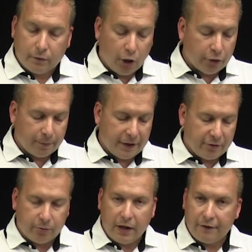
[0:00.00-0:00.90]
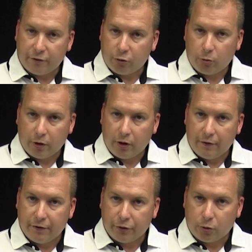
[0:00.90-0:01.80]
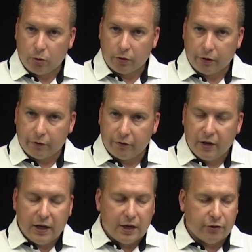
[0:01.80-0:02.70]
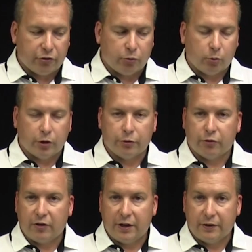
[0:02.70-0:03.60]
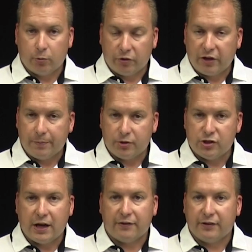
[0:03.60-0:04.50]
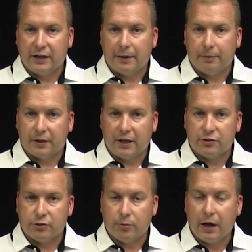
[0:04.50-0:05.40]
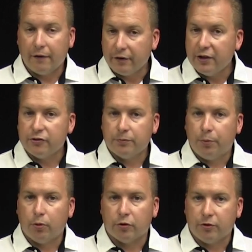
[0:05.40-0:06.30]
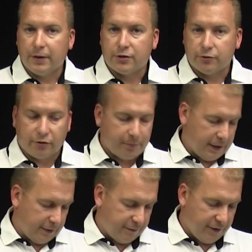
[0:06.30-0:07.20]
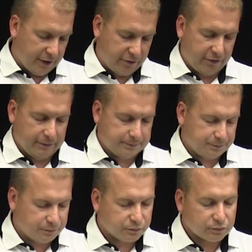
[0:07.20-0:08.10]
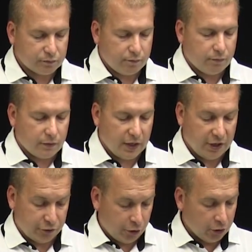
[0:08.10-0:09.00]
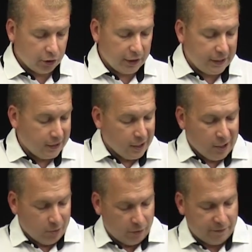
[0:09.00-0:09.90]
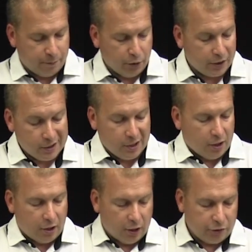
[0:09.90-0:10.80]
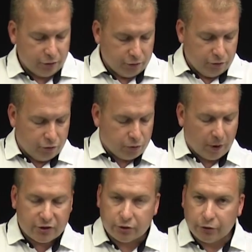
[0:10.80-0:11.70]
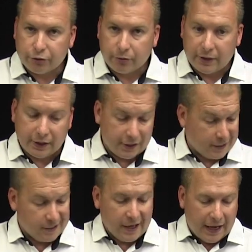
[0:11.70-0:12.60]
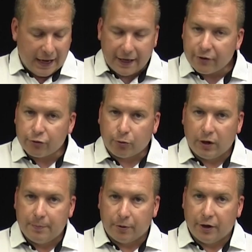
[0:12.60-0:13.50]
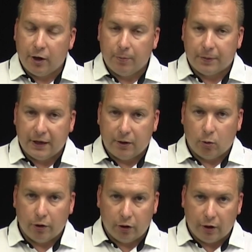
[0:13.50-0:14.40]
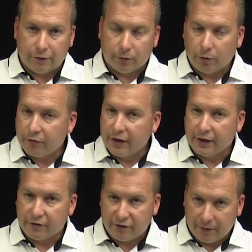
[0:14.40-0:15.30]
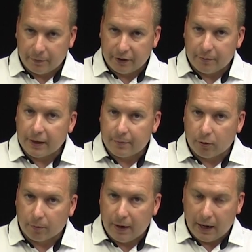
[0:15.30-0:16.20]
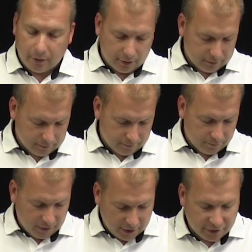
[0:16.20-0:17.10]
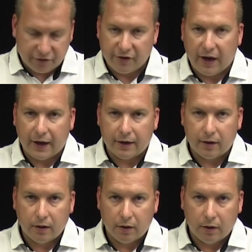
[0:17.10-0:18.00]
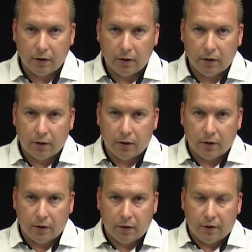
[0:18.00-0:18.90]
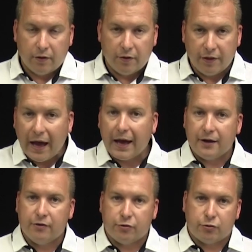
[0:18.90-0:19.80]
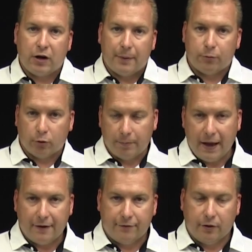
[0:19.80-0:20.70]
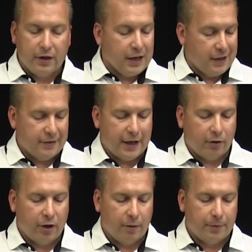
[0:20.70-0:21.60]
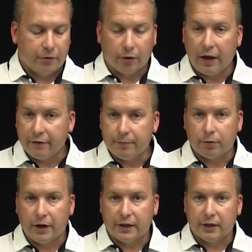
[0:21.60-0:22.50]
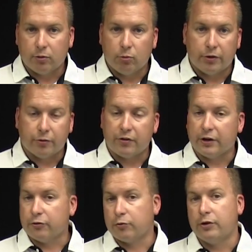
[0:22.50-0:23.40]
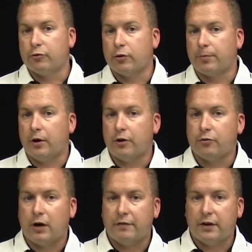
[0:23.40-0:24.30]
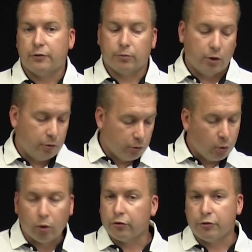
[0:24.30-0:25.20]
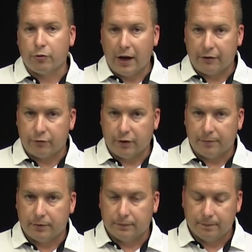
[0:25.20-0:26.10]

Other pans we have are squared off on the corners. And this is where understanding what type of chassis and application you have is important to make sure this pan fits. Internally, we've put a directional screen in it and a scraper to help get oil off the rotating assembly to make more power. And inside, that is a trapdoor baffle, and that'll help under heavy braking, whether it's on a street strip car driving on the road or at the drag strip.